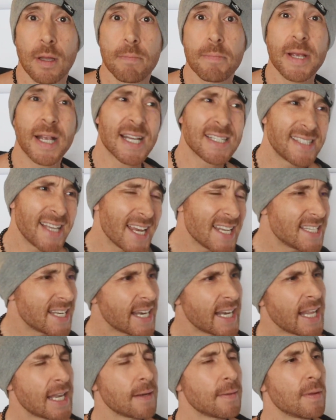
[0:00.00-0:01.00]
because they
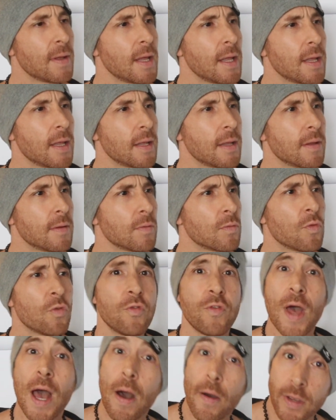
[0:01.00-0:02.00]
didn't
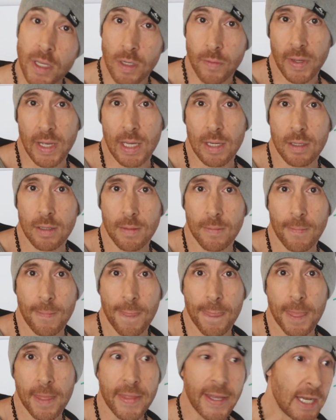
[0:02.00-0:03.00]
value it.
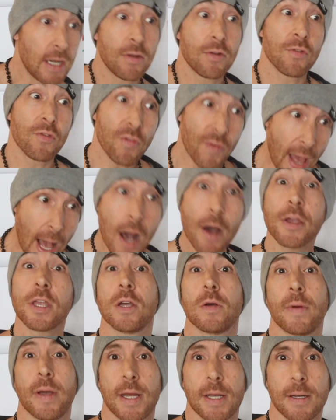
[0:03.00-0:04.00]
They didn't
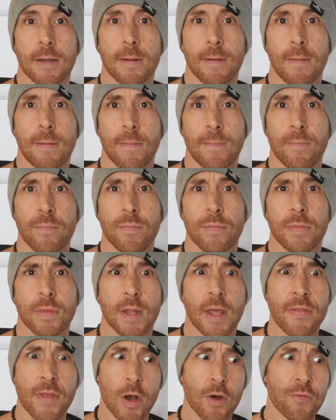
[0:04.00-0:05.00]
value it
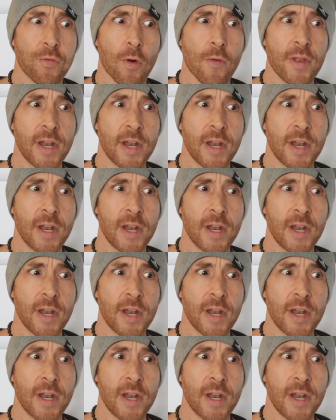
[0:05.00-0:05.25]
And therefore,